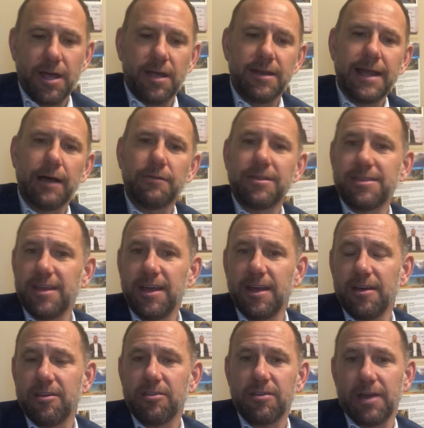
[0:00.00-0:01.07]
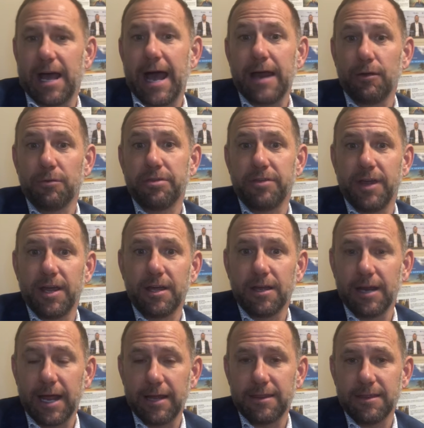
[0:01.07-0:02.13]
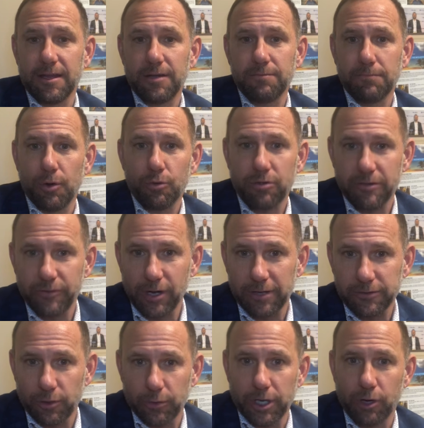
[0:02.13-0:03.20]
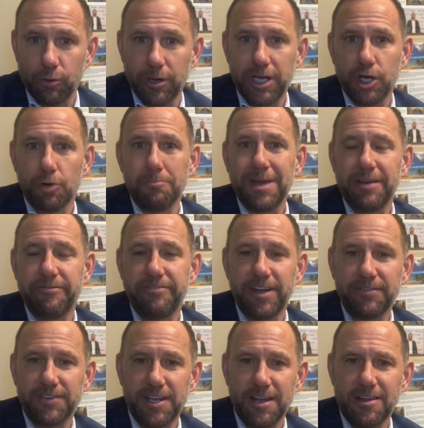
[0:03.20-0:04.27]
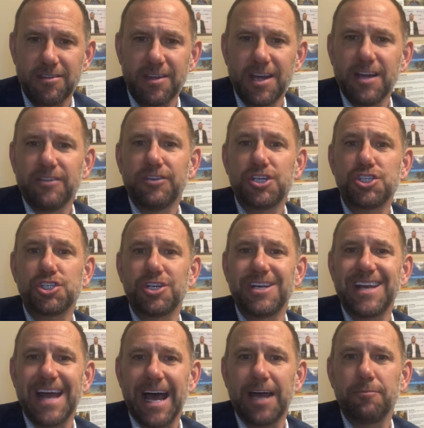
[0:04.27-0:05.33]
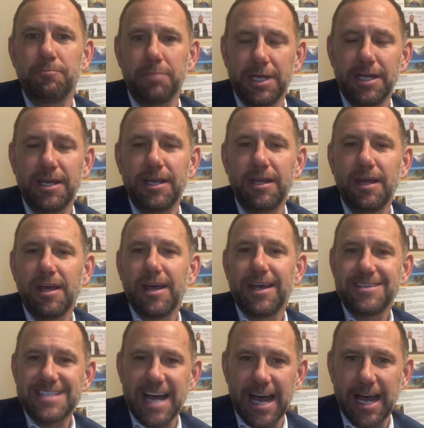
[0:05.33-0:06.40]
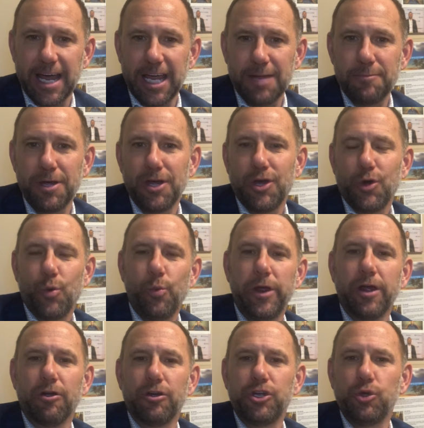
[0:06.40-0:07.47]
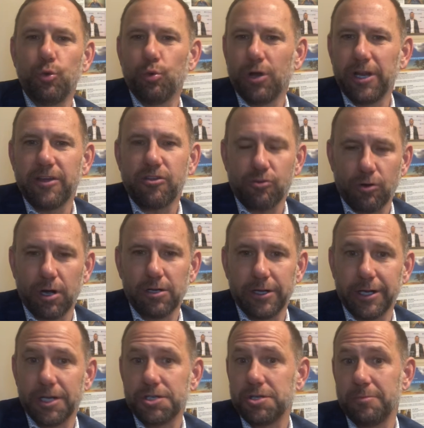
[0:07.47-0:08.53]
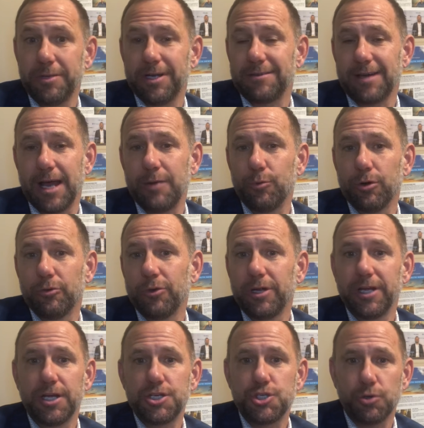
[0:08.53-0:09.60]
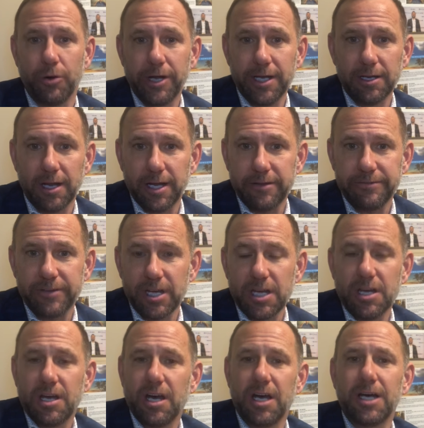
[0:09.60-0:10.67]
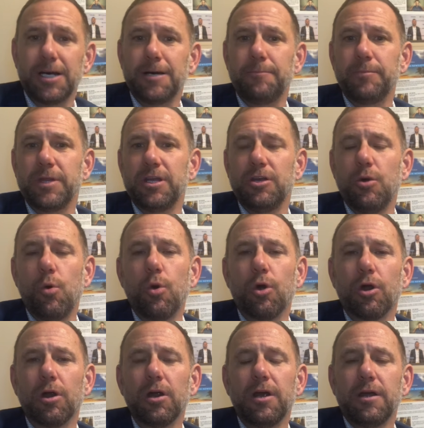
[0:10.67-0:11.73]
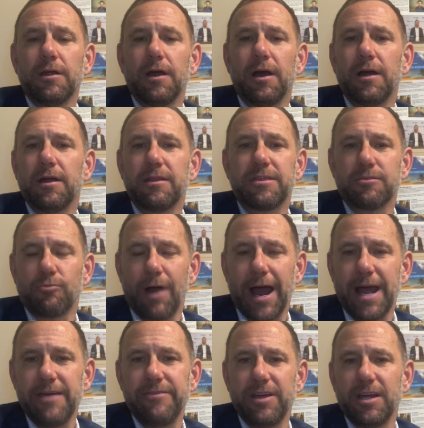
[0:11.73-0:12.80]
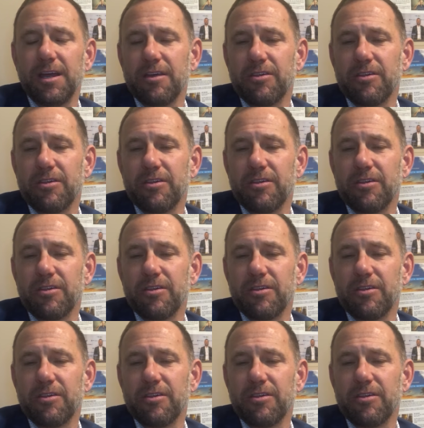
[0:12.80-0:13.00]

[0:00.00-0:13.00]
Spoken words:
Now, the thing is, I don't think, and I think most of you out there would agree, your mid-50s, this should not be a time where you're really struggling. It should be a time where you're really enjoying life. You're thriving